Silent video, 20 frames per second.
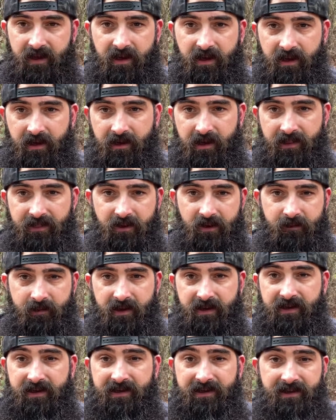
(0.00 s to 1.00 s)
I thought about
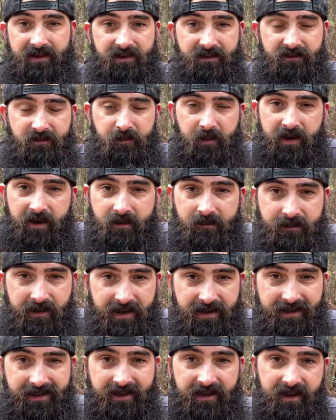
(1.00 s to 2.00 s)
getting a spare
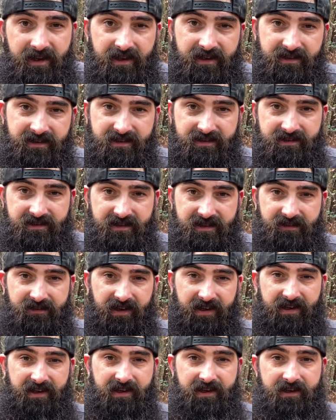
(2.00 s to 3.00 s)
made just to see if I
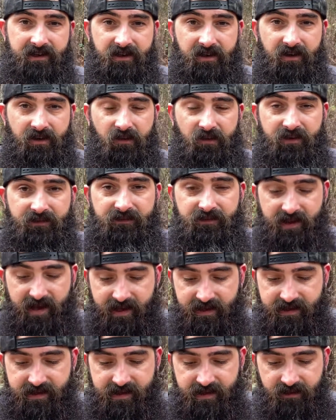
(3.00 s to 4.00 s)
can get it done on a
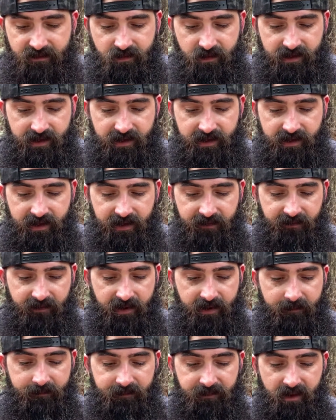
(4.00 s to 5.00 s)
flat key so I can get it in
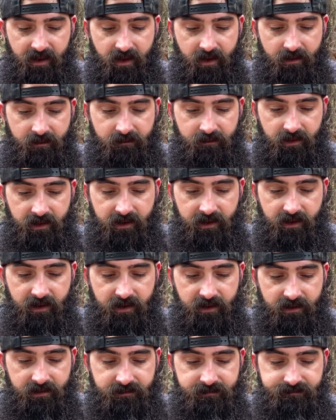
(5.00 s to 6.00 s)
there. But
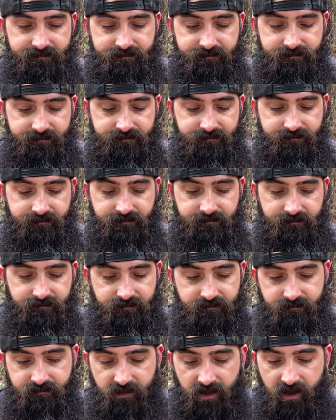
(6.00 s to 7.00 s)

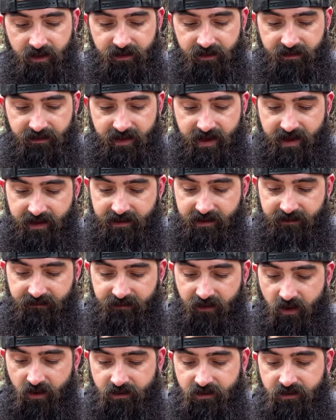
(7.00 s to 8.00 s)
other than that, if
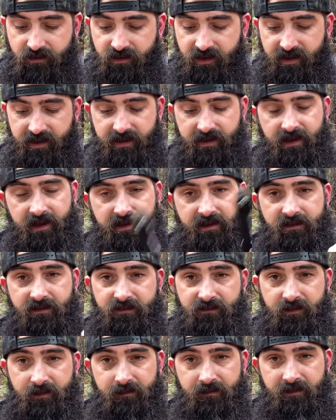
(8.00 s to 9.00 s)
all you need is
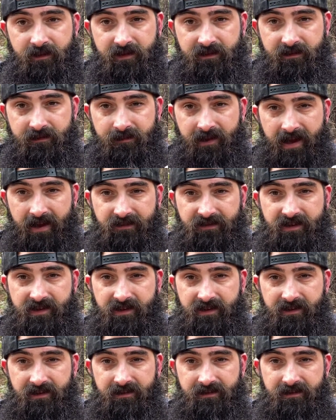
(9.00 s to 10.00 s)
from some house
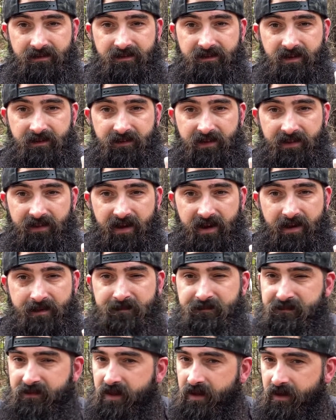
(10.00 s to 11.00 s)
keys and stuff like that,
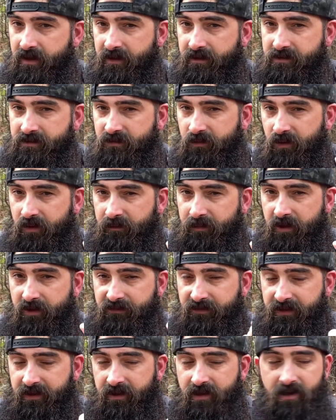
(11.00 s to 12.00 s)
this will work
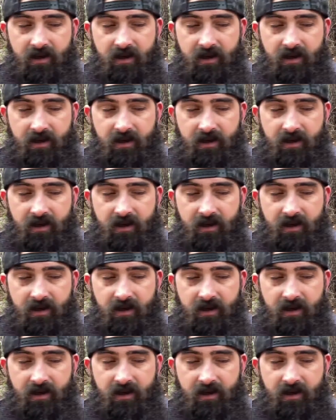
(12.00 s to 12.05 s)
perfect.